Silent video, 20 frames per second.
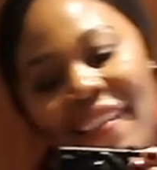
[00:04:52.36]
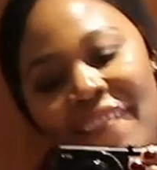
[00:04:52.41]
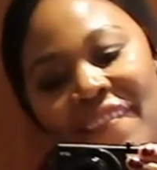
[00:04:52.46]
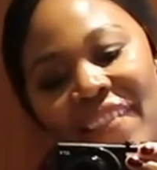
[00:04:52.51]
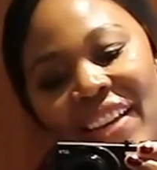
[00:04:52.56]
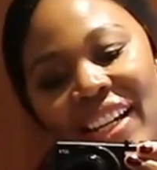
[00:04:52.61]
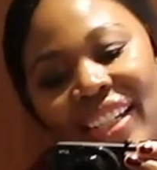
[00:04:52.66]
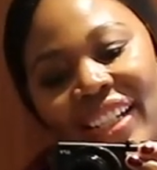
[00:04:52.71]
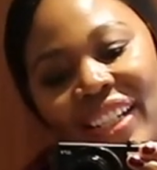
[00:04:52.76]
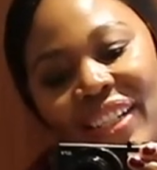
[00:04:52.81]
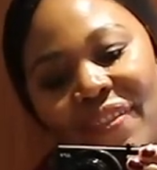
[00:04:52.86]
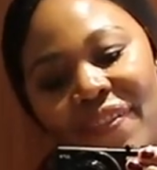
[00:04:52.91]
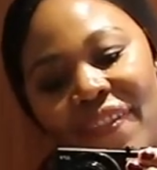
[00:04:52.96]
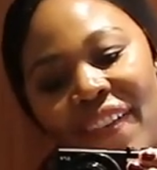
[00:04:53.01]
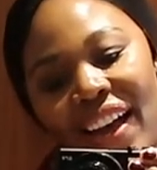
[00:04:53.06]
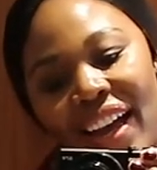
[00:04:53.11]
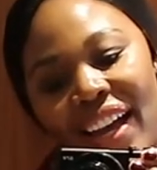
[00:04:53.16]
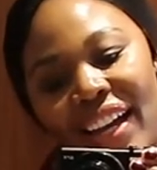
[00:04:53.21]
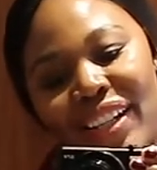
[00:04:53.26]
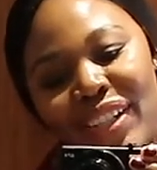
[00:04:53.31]
vintage
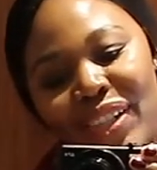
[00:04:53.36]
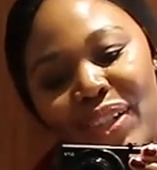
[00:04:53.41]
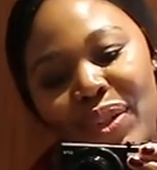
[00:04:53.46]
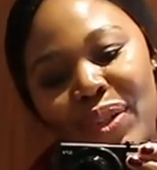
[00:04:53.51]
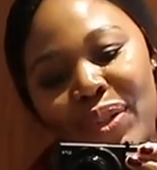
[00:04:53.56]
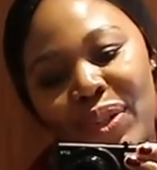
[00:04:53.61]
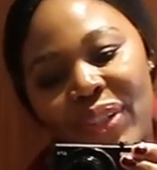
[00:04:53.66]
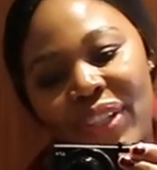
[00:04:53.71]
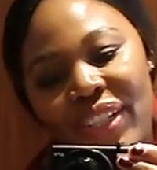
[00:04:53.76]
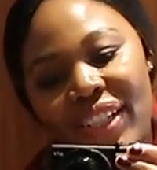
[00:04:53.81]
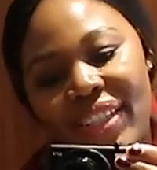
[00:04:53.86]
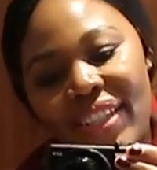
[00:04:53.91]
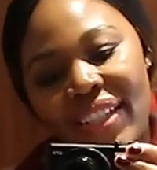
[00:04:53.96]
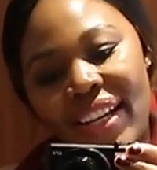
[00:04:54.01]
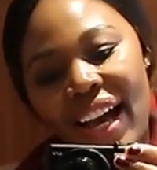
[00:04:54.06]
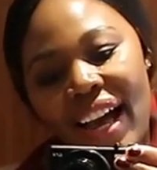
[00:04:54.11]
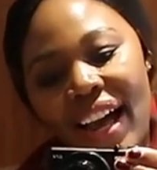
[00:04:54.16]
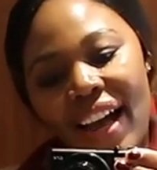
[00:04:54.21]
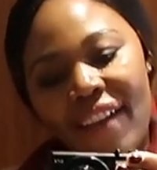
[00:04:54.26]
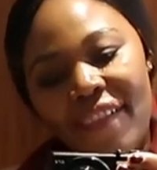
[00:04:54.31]
find Gucci
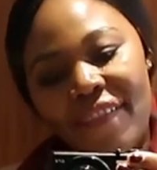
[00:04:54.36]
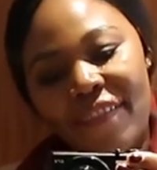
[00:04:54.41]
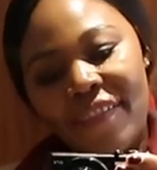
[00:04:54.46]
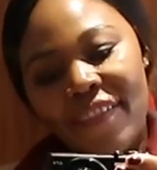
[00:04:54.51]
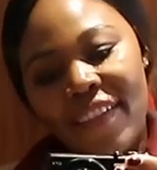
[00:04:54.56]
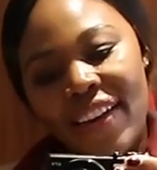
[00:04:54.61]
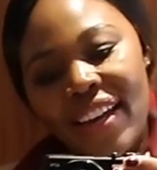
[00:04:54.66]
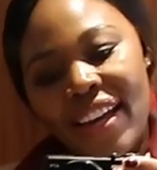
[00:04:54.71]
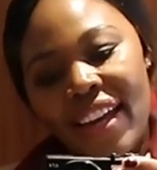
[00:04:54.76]
scarf